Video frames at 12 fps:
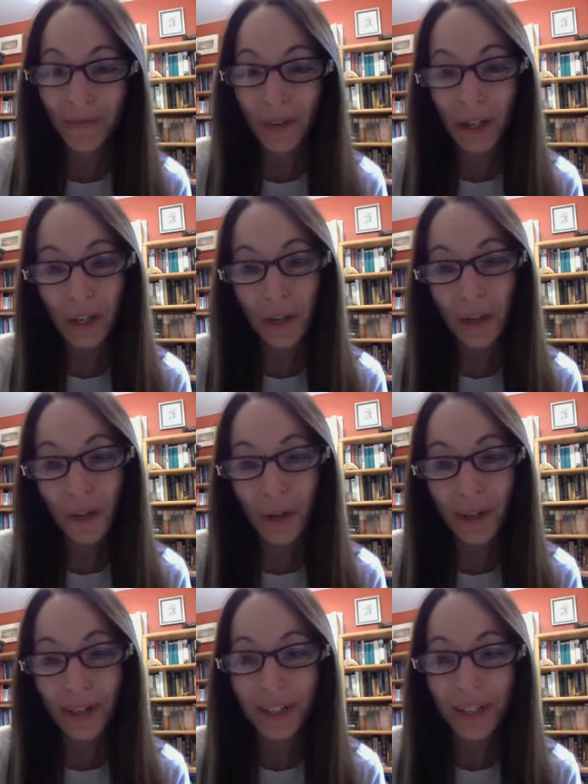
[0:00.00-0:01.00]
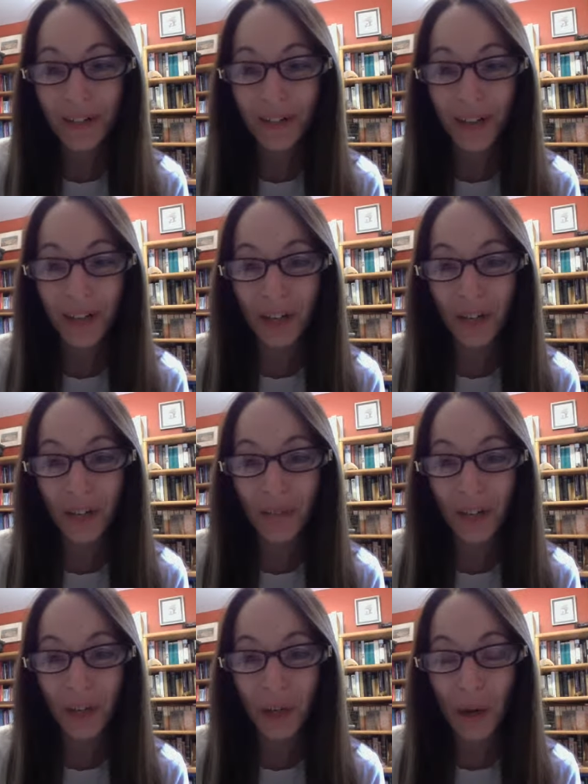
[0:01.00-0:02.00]
very short introductory
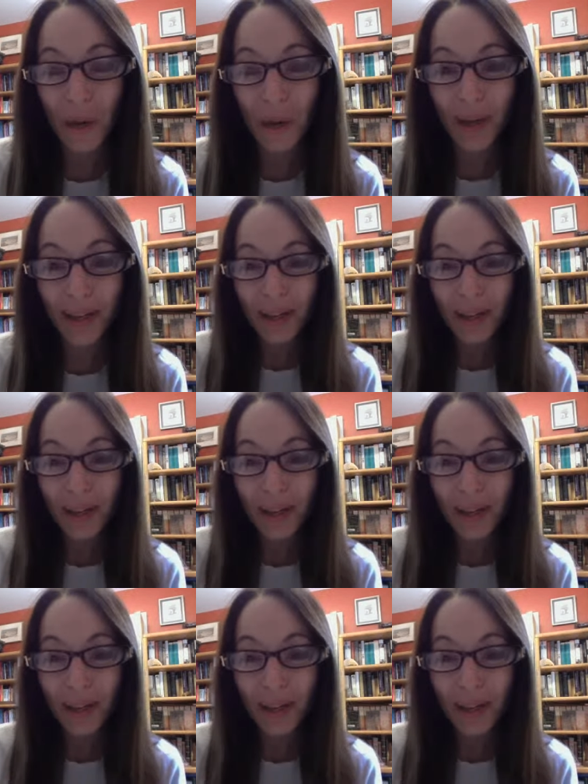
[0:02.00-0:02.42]
video